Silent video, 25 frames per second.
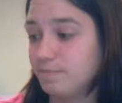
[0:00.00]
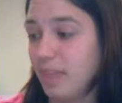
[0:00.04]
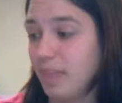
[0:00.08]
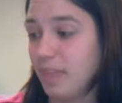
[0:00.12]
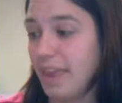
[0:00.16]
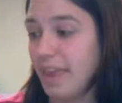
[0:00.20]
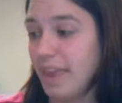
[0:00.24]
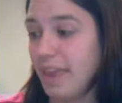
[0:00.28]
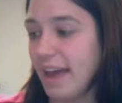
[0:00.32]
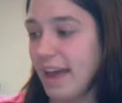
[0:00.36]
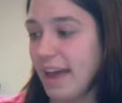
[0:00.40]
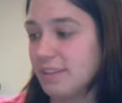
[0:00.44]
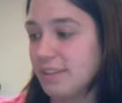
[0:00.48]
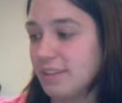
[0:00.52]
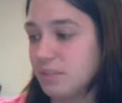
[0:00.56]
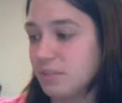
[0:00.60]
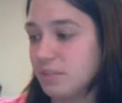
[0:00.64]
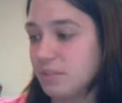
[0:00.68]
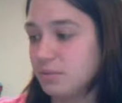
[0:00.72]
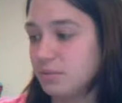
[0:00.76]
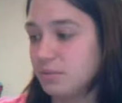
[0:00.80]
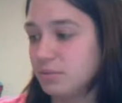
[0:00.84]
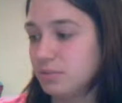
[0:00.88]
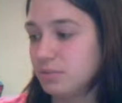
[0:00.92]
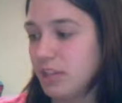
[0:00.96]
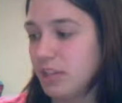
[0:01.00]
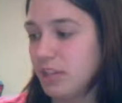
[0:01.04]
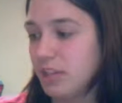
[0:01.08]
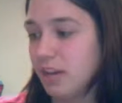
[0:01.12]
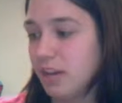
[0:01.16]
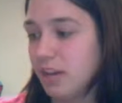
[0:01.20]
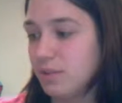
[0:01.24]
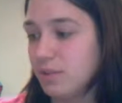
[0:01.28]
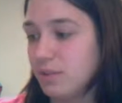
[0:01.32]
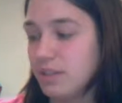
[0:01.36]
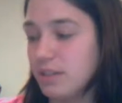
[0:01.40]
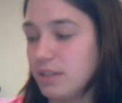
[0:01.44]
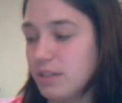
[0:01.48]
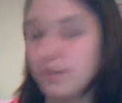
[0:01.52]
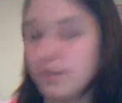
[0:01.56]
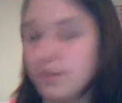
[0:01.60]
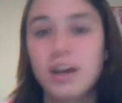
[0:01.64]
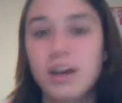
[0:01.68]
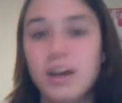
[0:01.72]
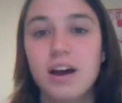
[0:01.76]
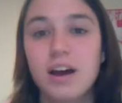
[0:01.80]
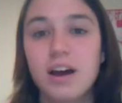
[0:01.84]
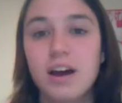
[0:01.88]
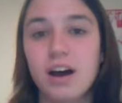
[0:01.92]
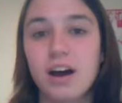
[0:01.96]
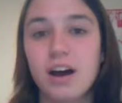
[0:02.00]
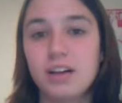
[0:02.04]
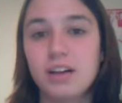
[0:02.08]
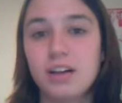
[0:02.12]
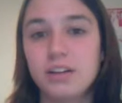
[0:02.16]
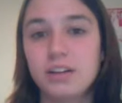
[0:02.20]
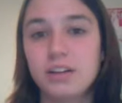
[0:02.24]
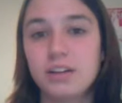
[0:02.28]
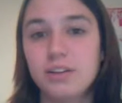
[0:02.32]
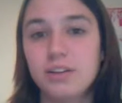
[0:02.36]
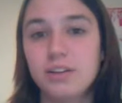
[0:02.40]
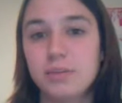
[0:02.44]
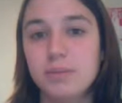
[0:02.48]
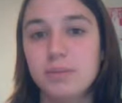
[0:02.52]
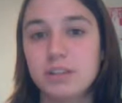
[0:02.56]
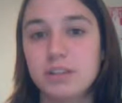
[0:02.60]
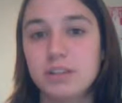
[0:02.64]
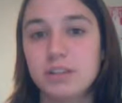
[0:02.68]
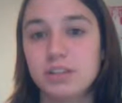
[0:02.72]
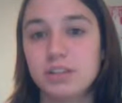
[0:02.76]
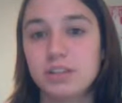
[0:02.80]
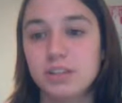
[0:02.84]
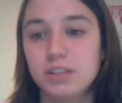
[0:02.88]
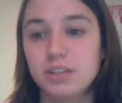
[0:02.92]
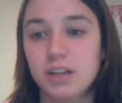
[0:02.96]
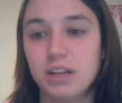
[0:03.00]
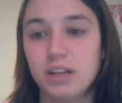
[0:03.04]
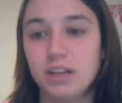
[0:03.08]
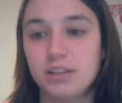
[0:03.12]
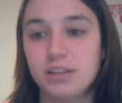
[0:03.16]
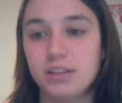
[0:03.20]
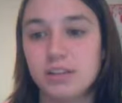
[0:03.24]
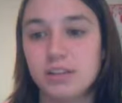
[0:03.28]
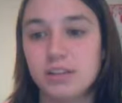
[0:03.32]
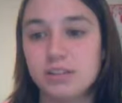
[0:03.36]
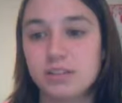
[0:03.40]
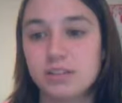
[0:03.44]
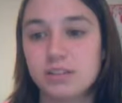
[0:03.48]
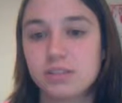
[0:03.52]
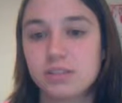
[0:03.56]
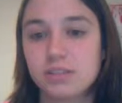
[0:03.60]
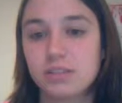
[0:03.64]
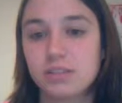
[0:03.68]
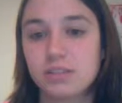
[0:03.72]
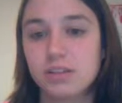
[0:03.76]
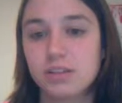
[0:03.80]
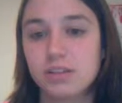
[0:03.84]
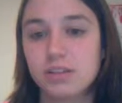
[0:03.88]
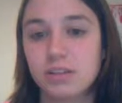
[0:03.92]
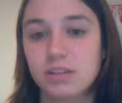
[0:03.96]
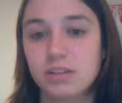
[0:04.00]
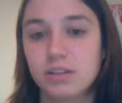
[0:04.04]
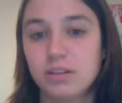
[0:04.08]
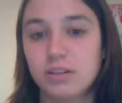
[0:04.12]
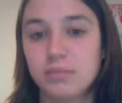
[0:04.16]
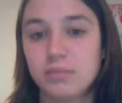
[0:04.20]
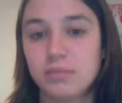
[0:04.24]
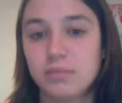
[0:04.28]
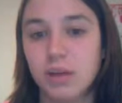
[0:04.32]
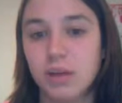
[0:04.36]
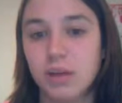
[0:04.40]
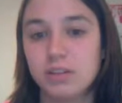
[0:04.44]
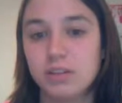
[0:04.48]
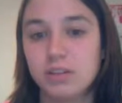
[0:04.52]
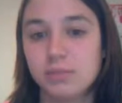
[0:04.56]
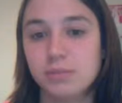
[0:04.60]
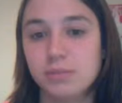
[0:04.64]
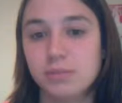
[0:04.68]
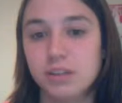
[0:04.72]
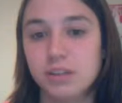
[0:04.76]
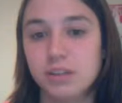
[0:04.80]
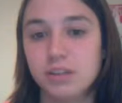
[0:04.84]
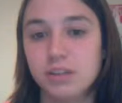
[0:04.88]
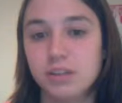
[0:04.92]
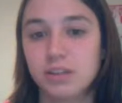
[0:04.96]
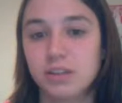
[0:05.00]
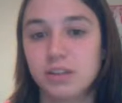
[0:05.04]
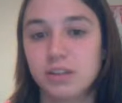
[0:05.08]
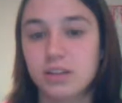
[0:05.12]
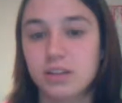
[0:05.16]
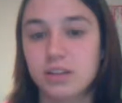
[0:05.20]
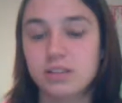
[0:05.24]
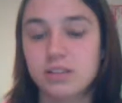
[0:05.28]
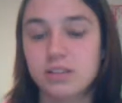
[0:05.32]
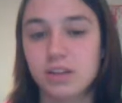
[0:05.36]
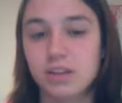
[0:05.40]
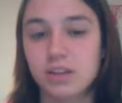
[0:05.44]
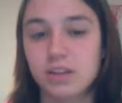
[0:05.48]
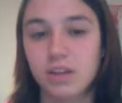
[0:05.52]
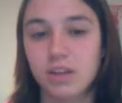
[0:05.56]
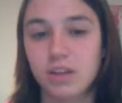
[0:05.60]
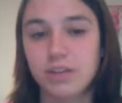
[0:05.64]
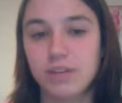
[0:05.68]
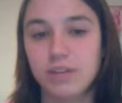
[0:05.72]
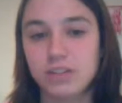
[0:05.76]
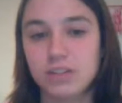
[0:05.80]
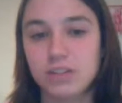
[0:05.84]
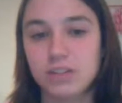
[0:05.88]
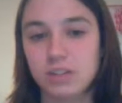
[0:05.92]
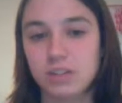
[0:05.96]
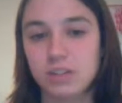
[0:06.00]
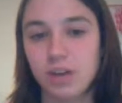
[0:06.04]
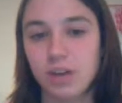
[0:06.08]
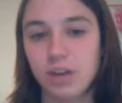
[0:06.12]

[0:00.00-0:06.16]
Yeah, so, shattered window. I'll include a picture at the end of this, possibly, because Rachel's got